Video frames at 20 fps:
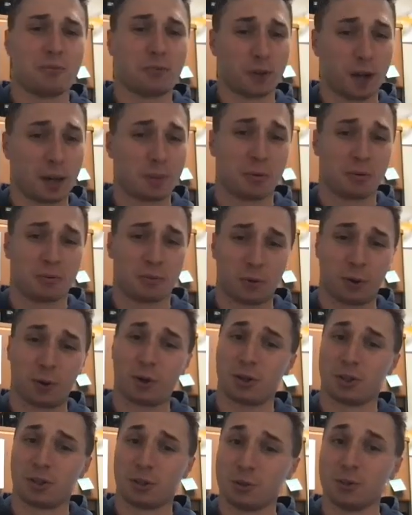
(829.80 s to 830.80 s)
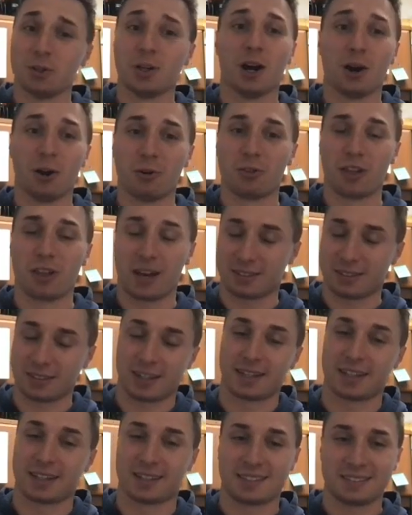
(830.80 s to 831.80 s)
fight before, you know that
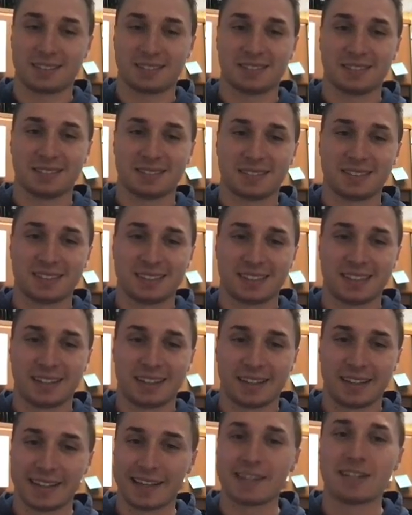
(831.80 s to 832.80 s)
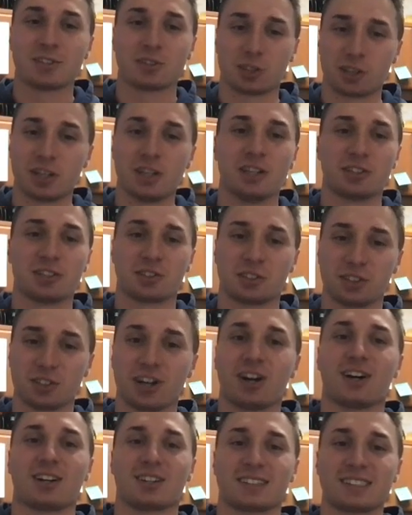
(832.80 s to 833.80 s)
like he's a
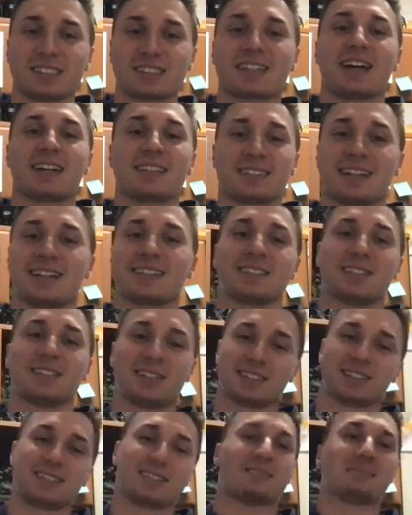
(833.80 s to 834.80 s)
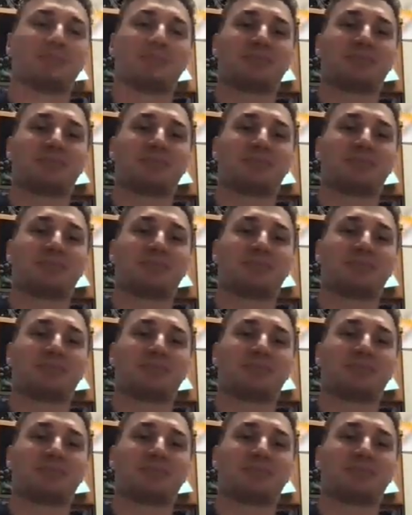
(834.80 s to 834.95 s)
dog. He's got that dog in him.